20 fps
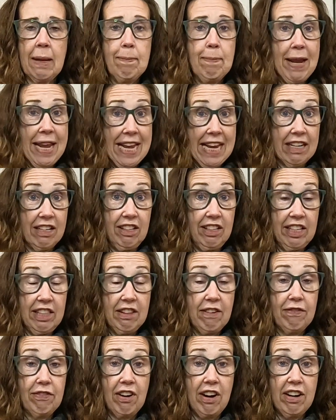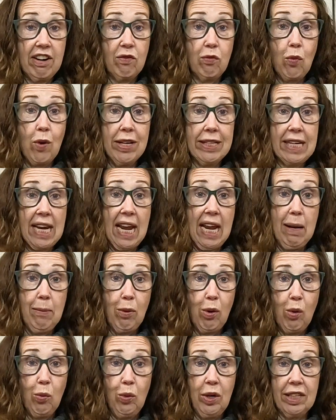panel in the front of one
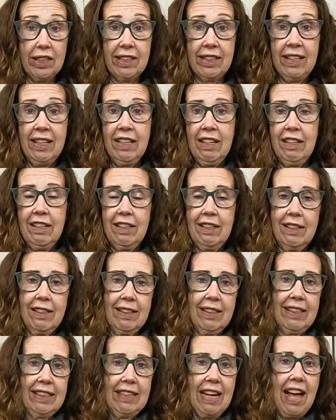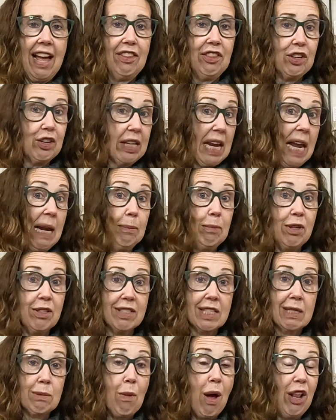cable with other
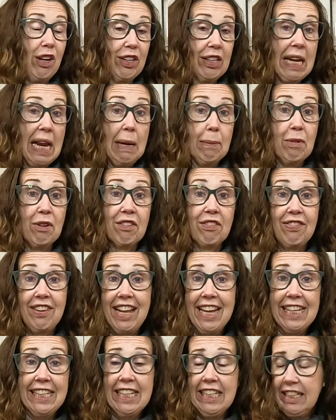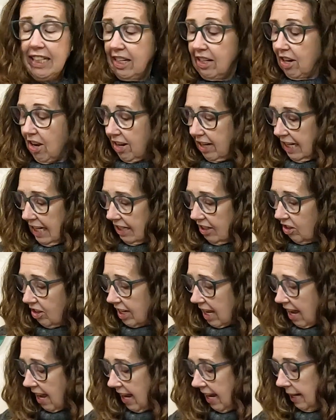cables, smaller cables flanking it on each
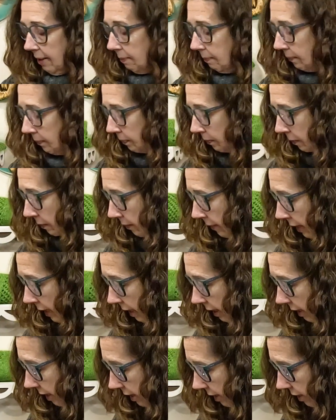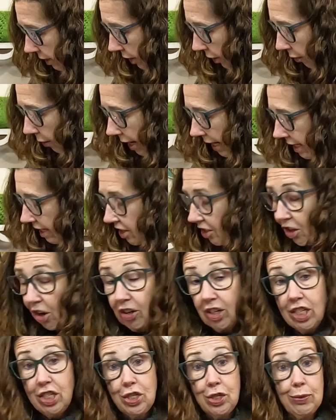side. So I
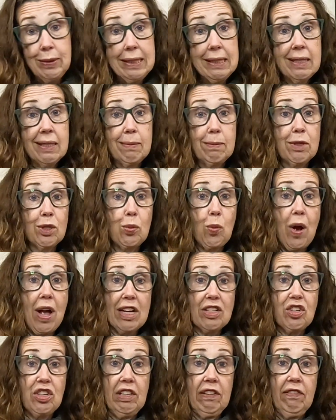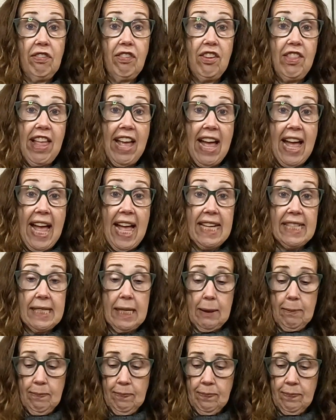started doing some swatching for that,
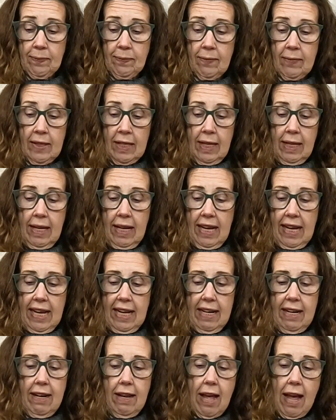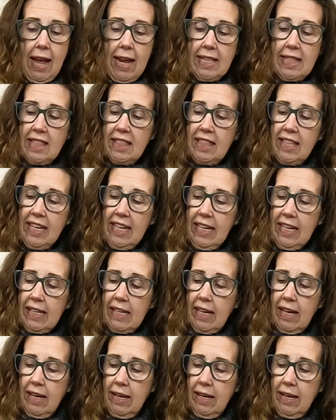and I think